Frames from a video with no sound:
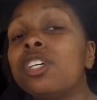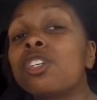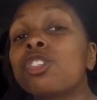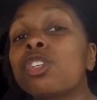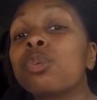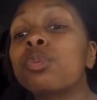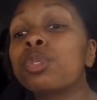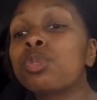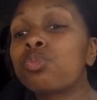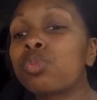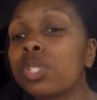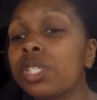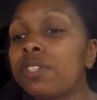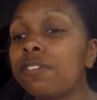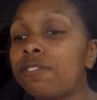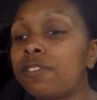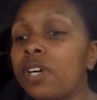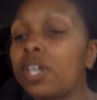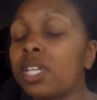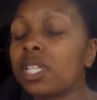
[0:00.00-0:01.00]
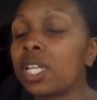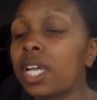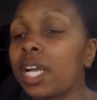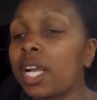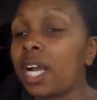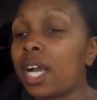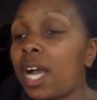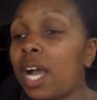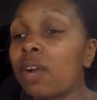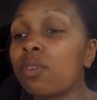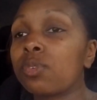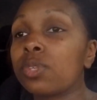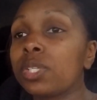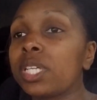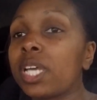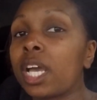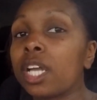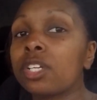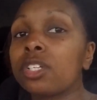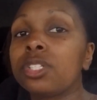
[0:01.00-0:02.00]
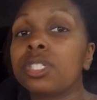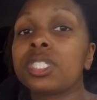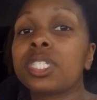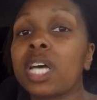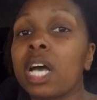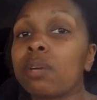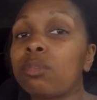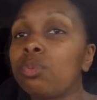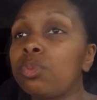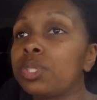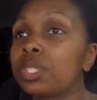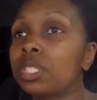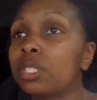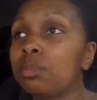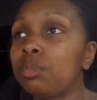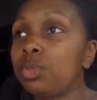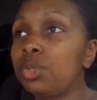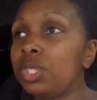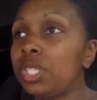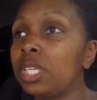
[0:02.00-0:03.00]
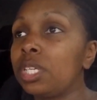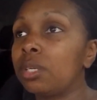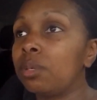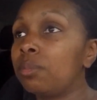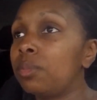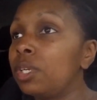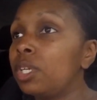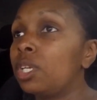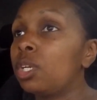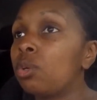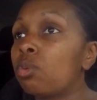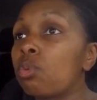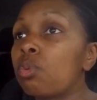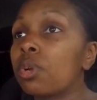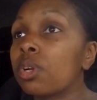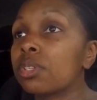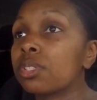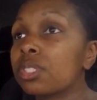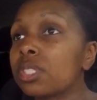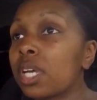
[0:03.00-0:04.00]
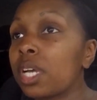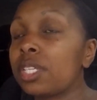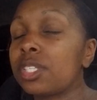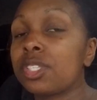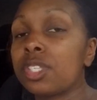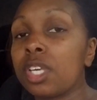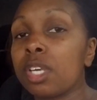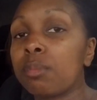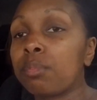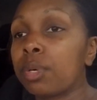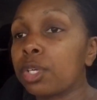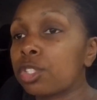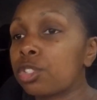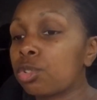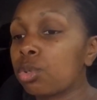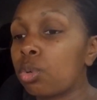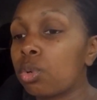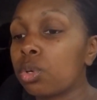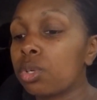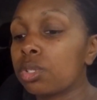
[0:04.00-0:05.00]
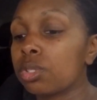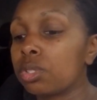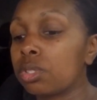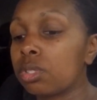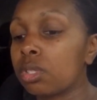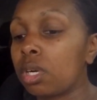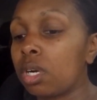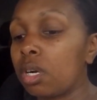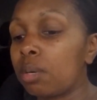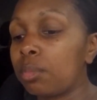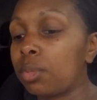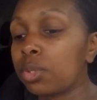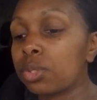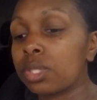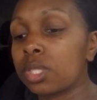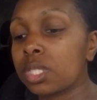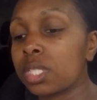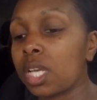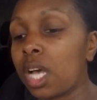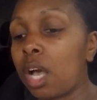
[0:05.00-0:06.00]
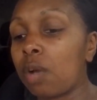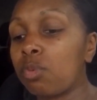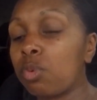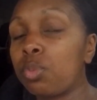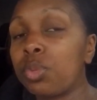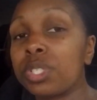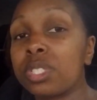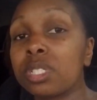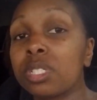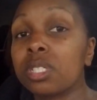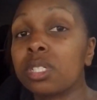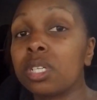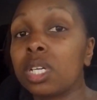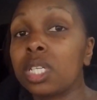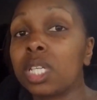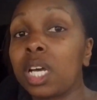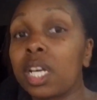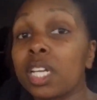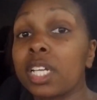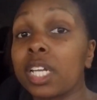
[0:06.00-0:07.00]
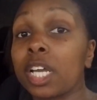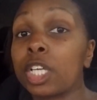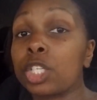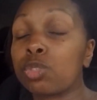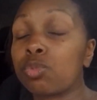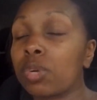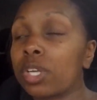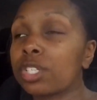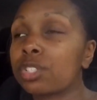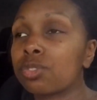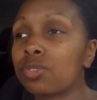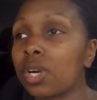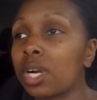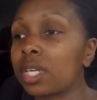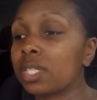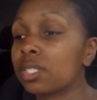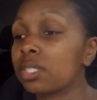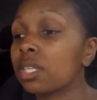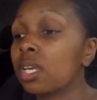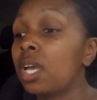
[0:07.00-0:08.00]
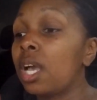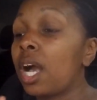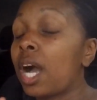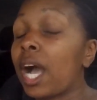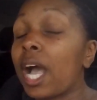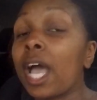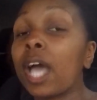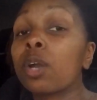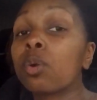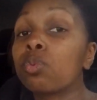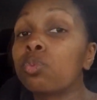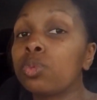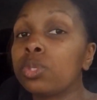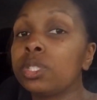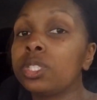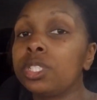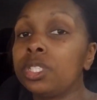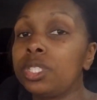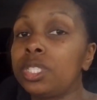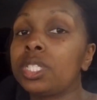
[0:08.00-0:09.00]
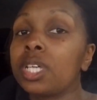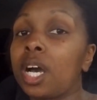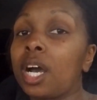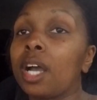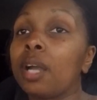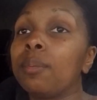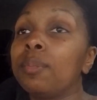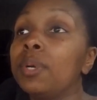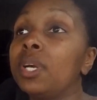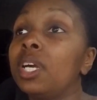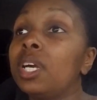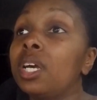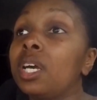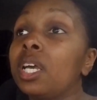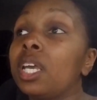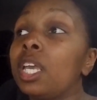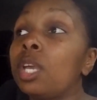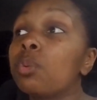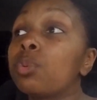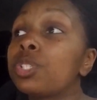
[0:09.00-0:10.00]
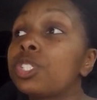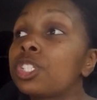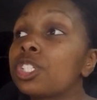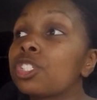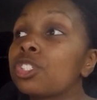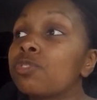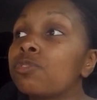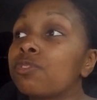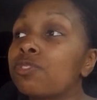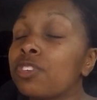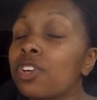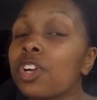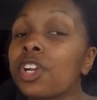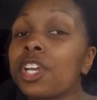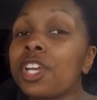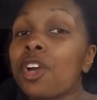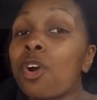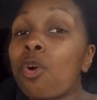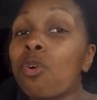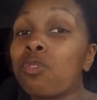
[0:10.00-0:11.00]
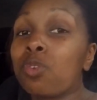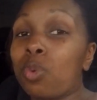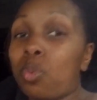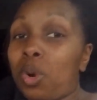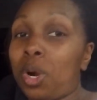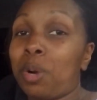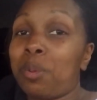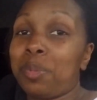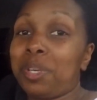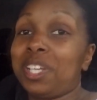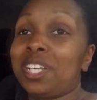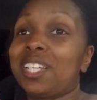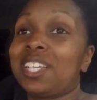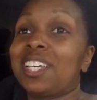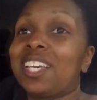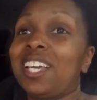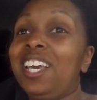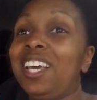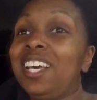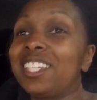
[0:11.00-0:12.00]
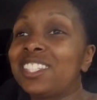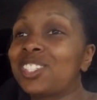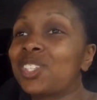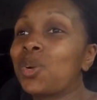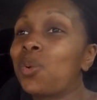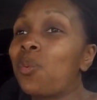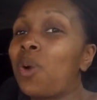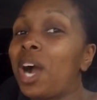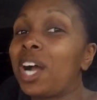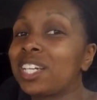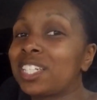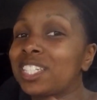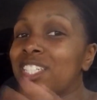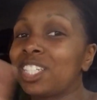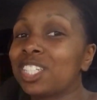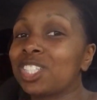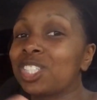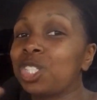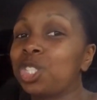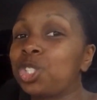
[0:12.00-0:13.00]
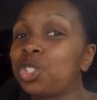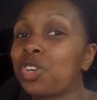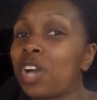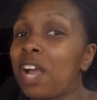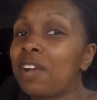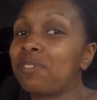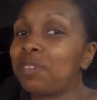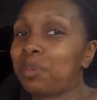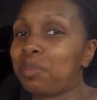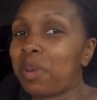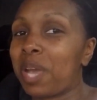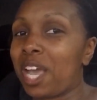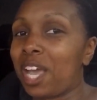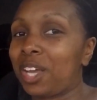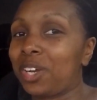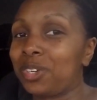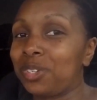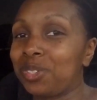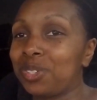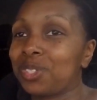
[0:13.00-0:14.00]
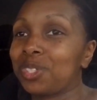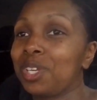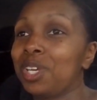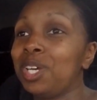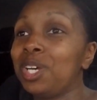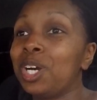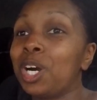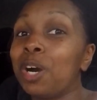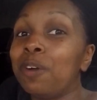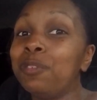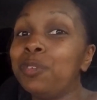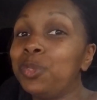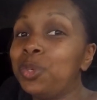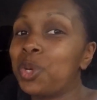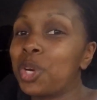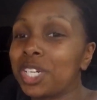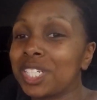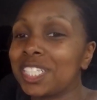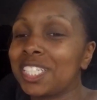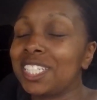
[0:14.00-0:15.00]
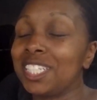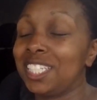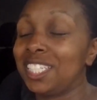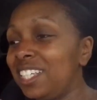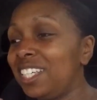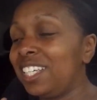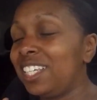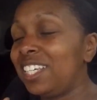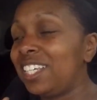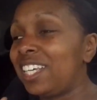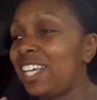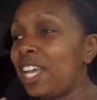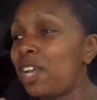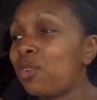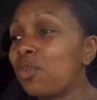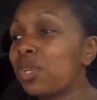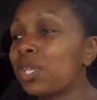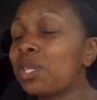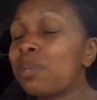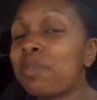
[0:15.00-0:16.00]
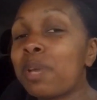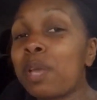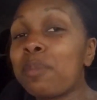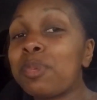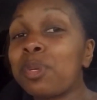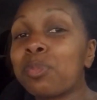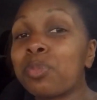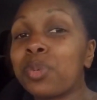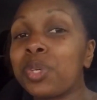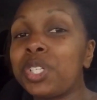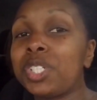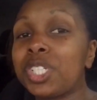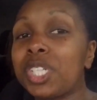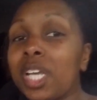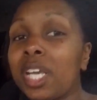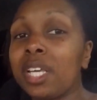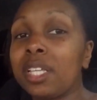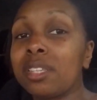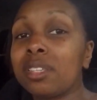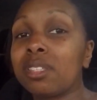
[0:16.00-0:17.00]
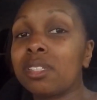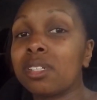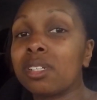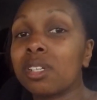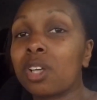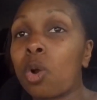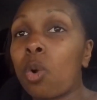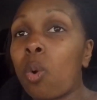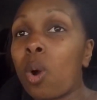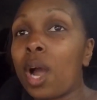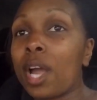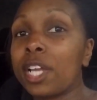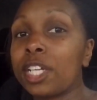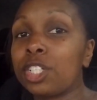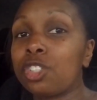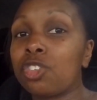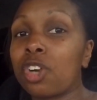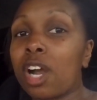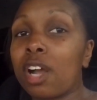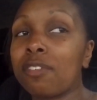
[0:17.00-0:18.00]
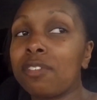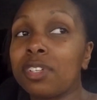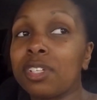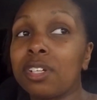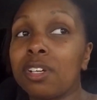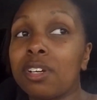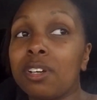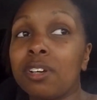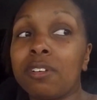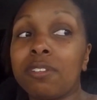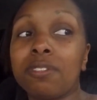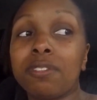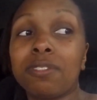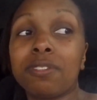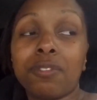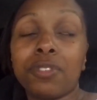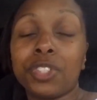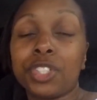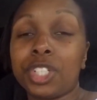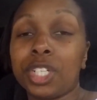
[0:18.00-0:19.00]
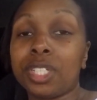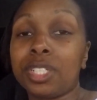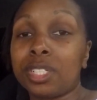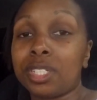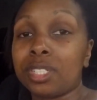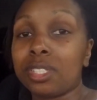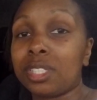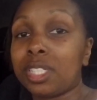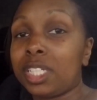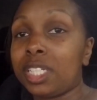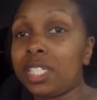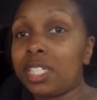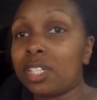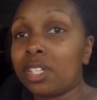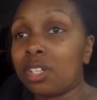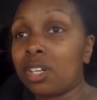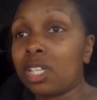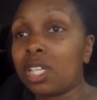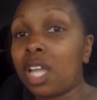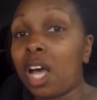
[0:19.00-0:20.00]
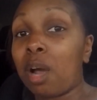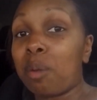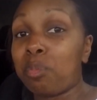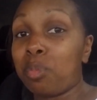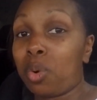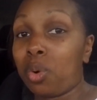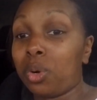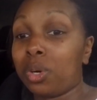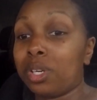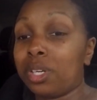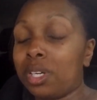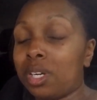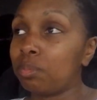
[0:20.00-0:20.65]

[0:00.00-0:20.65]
So it was really fun. Like I really had a good time. We went to the museum, we went on sightseeing bus tours most of the time. We went to a lot of nice restaurants. I had a really good time. It was just very overwhelming to watch just the traffic patterns of New York City. It really made me appreciate the quiet driving of Virginia here a lot more.